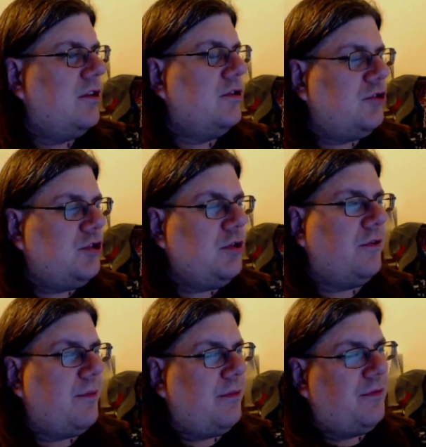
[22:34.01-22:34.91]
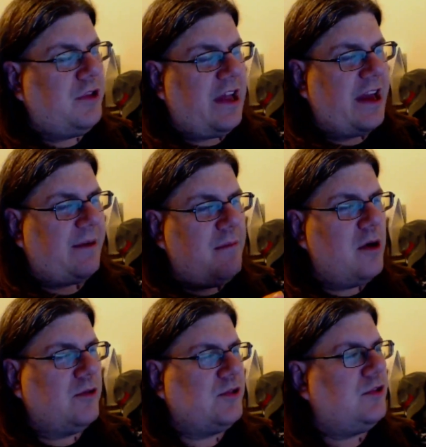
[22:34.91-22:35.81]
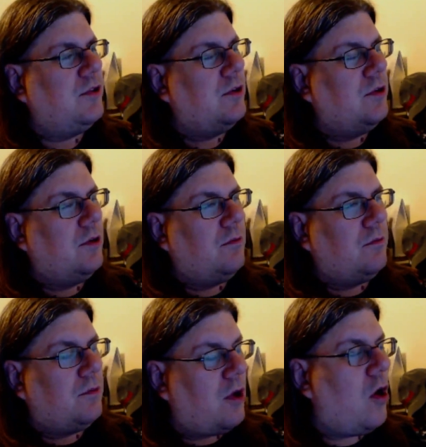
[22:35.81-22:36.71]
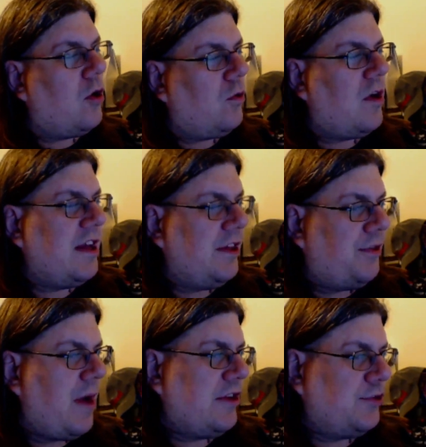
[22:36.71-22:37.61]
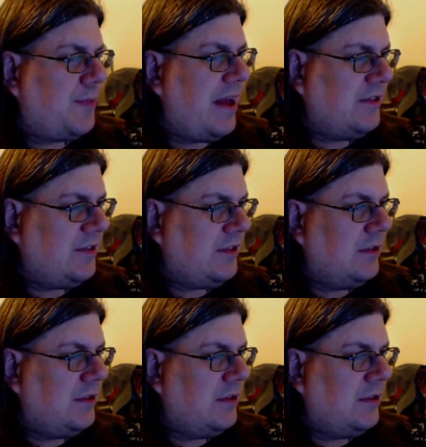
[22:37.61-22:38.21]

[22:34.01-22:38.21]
Two of the most long-running thrash bands.